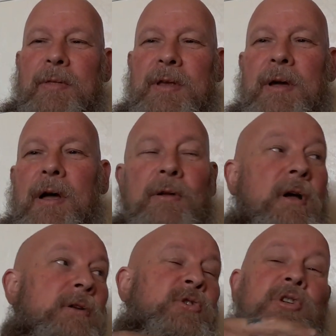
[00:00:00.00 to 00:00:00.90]
The,
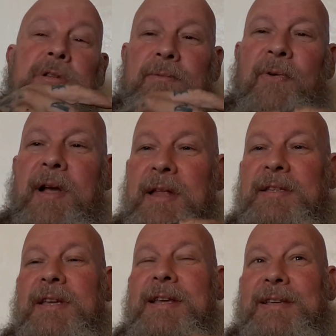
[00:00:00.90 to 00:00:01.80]
I, I just fucking
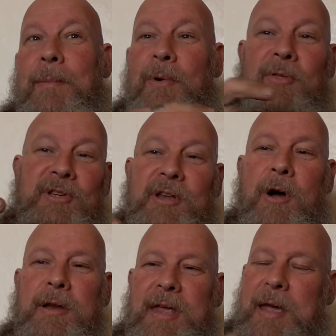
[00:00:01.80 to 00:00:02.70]
see someone on the
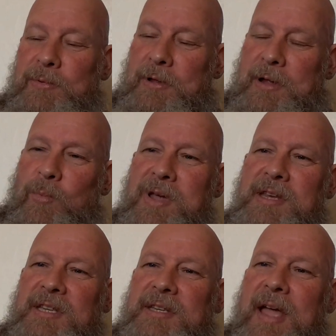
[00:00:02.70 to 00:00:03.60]
side, yeah. It was like a
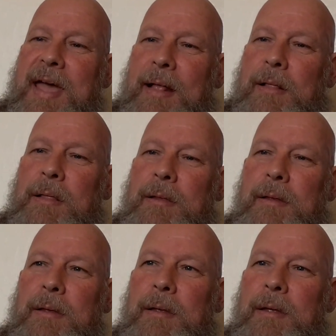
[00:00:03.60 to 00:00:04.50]
wee scale,
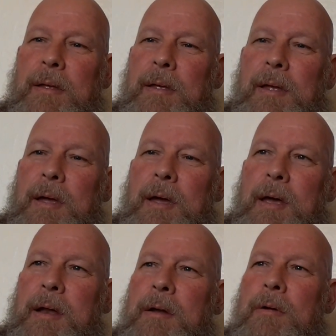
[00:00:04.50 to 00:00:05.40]

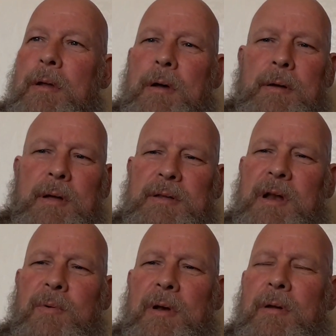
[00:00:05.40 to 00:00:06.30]
and it looked like, I
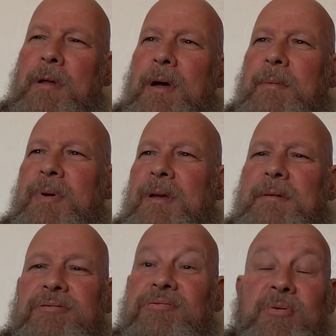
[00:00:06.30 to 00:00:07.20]
don't know what it looked like,
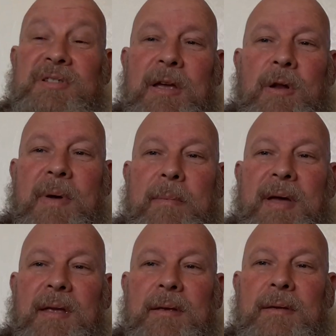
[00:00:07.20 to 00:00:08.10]
but what's that all about,
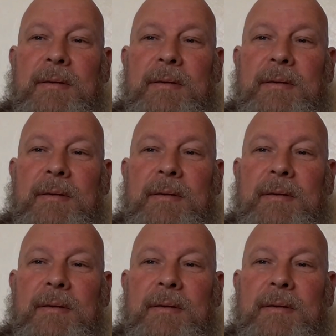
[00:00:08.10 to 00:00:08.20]
mate?